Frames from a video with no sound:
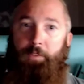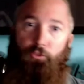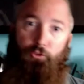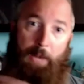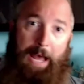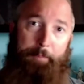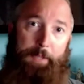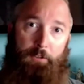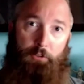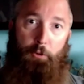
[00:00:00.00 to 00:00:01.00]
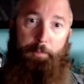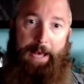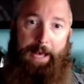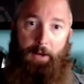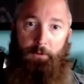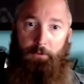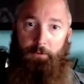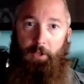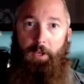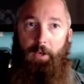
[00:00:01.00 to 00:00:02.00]
Dropping 2
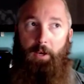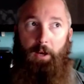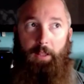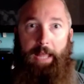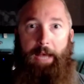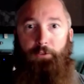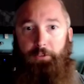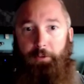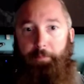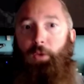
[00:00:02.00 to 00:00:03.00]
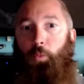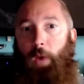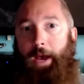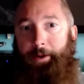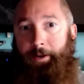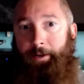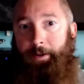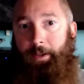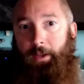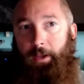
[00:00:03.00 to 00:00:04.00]
pounds allows it to be wetter.
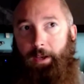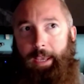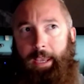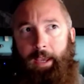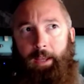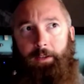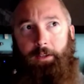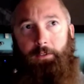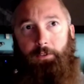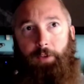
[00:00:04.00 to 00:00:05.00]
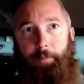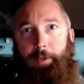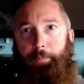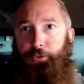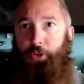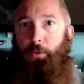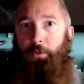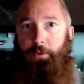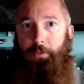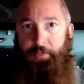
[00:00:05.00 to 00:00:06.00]
And some people don't
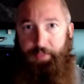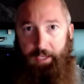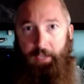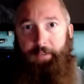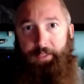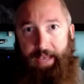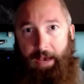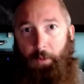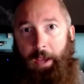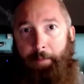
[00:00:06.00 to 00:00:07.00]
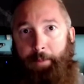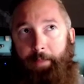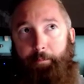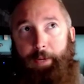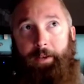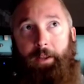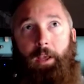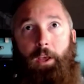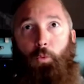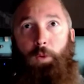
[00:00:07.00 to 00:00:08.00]
think of it that way, but
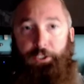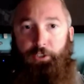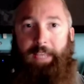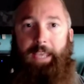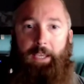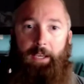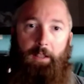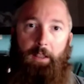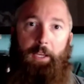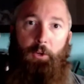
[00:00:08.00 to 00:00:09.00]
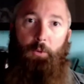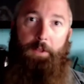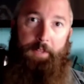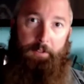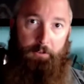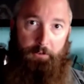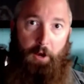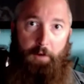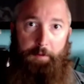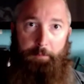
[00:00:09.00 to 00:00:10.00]
when you're taking a liquid that's a
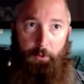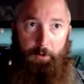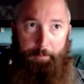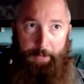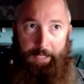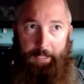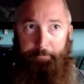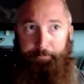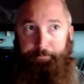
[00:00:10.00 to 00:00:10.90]
solvent-borne paint